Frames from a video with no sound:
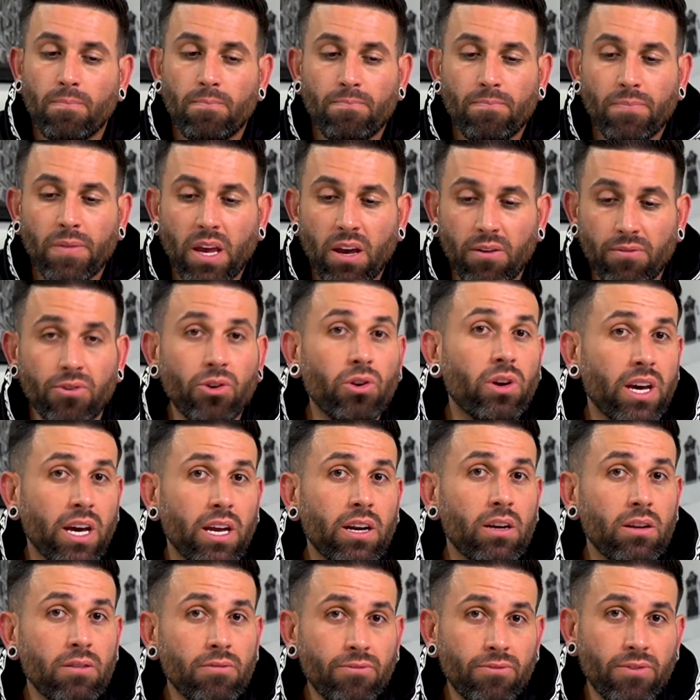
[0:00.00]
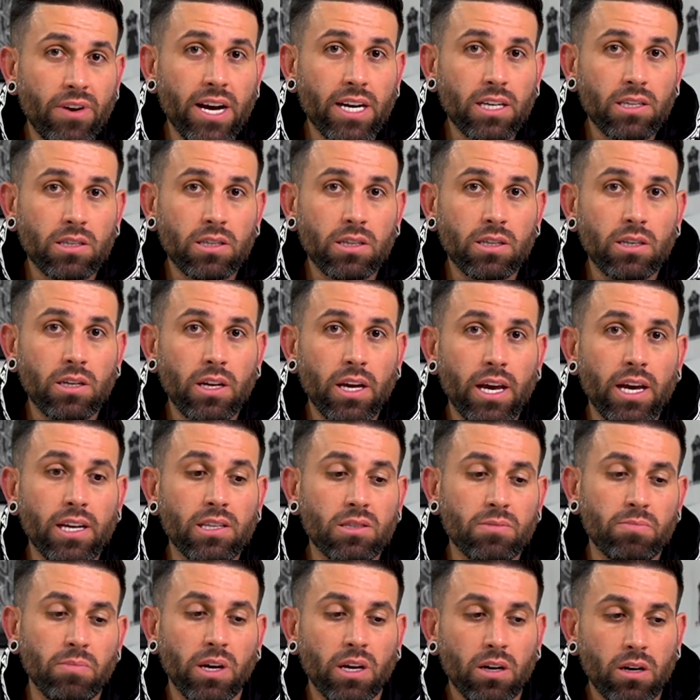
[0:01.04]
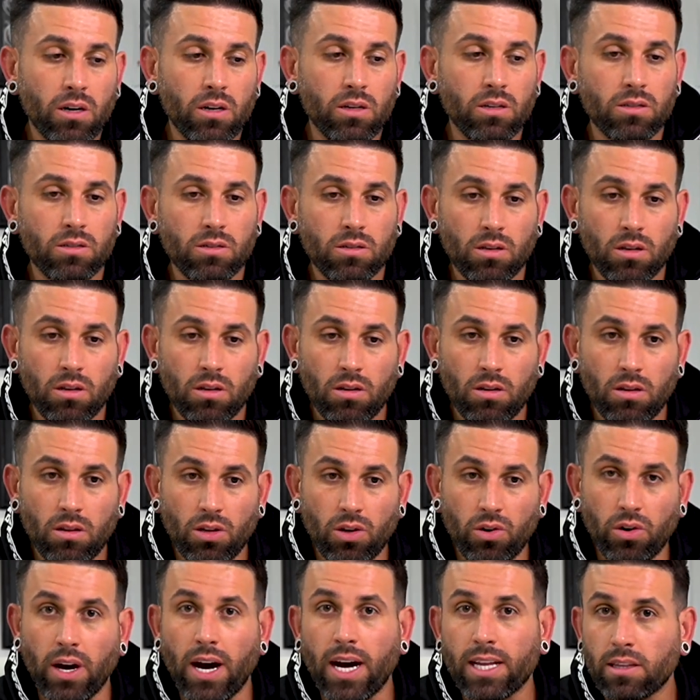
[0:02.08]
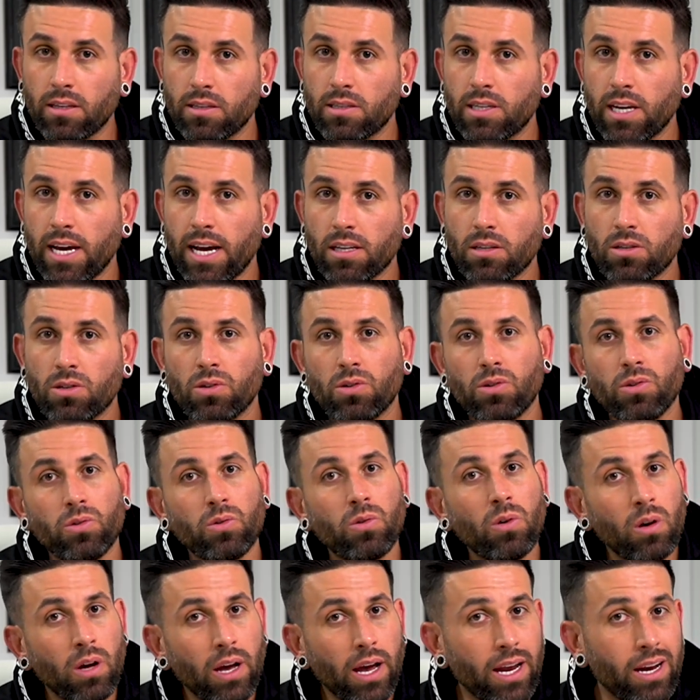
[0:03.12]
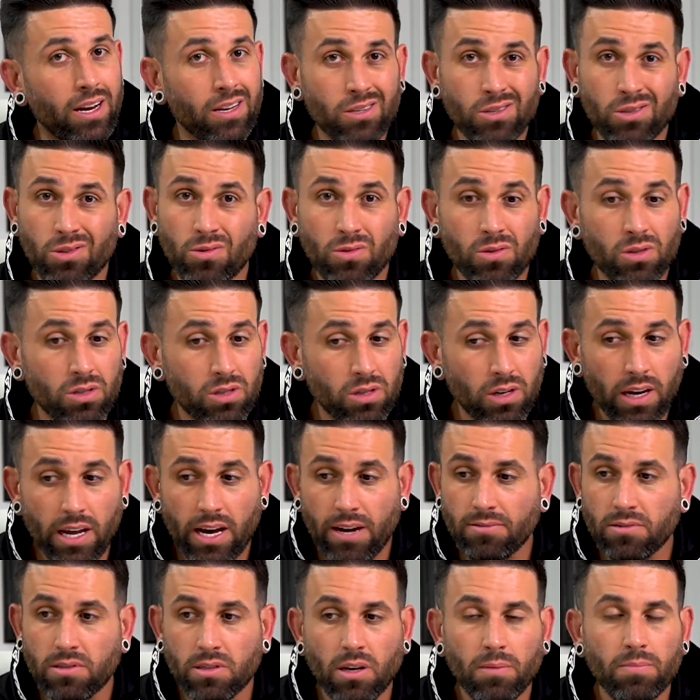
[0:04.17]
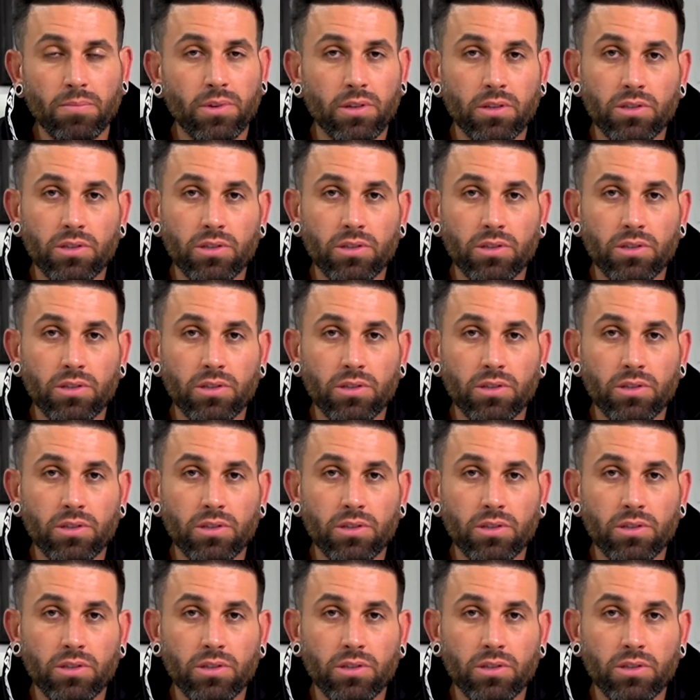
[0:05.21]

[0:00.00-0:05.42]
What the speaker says: if you get an infection, it's because you got the tattoo and as soon as you left, something